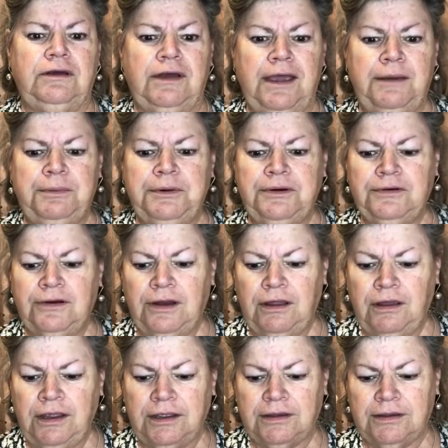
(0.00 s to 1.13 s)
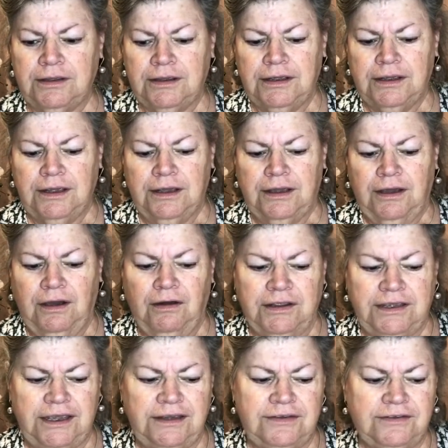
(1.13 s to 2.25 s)
I happen to like, I
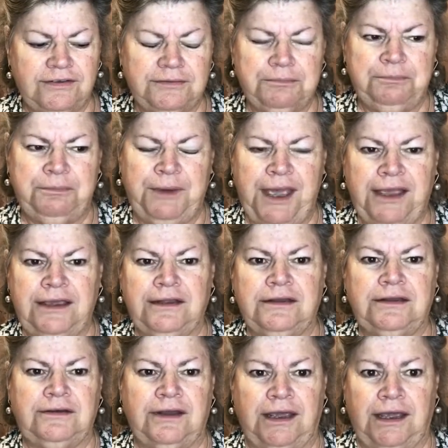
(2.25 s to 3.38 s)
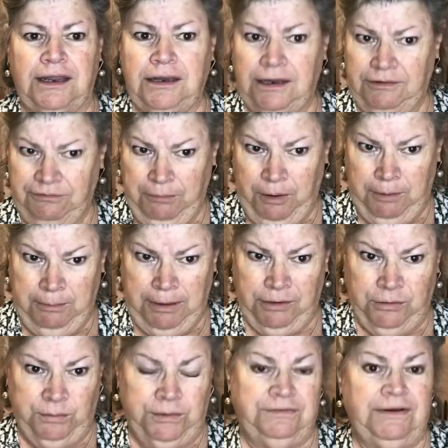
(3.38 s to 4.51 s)
guess back in the day, if my
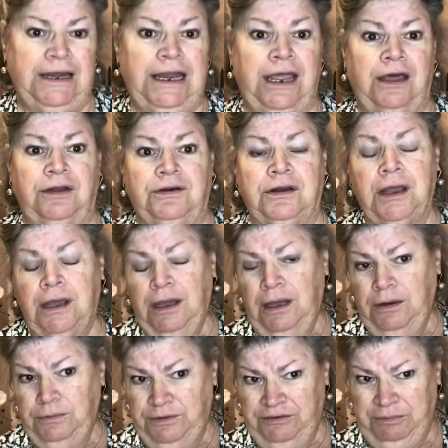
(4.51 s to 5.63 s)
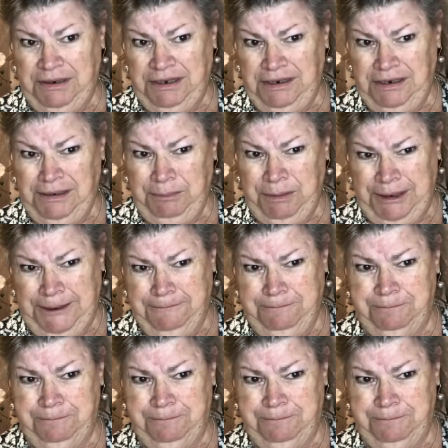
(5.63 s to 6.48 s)
mother would have allowed it, I would have been a hippie.